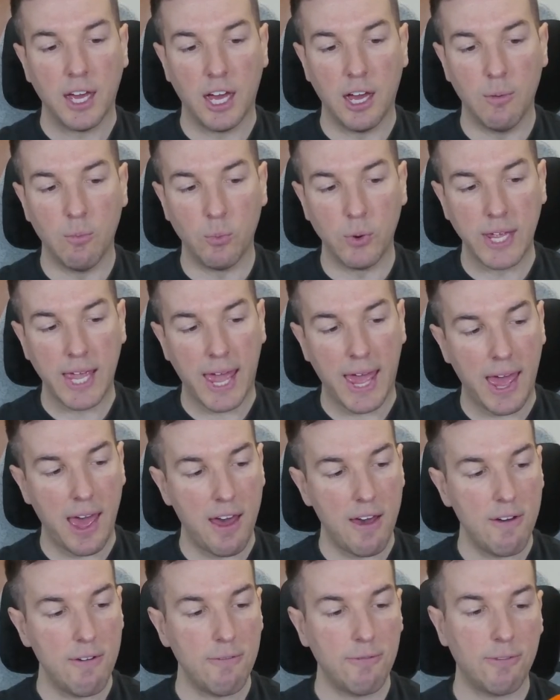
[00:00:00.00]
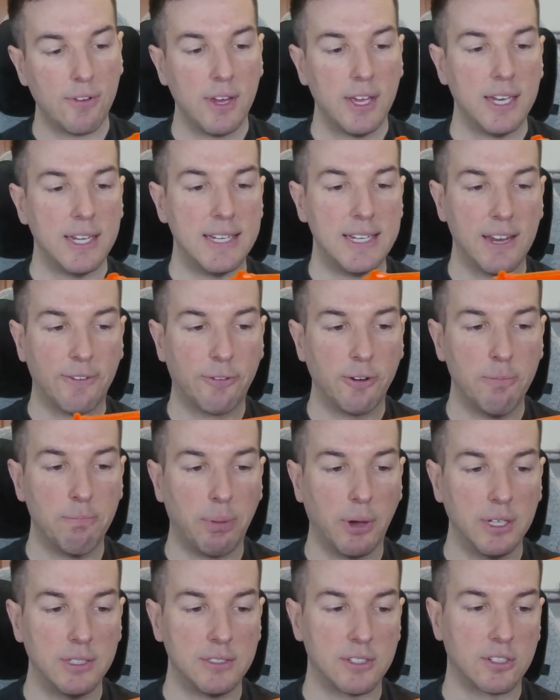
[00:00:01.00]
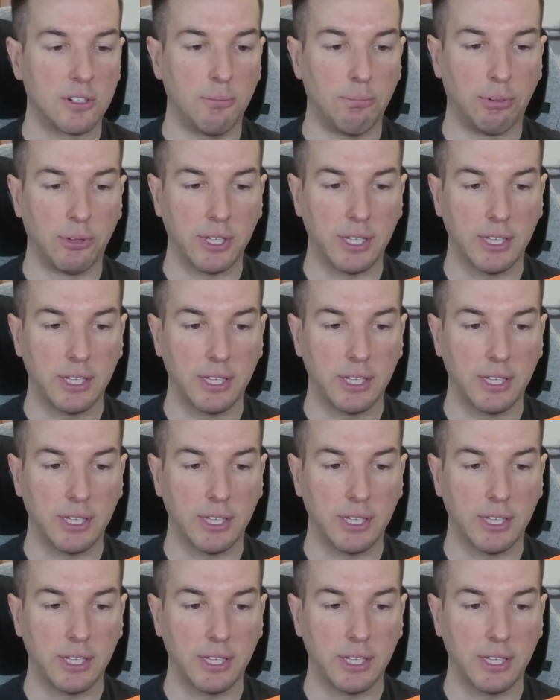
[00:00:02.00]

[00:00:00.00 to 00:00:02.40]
We have different buttons completely.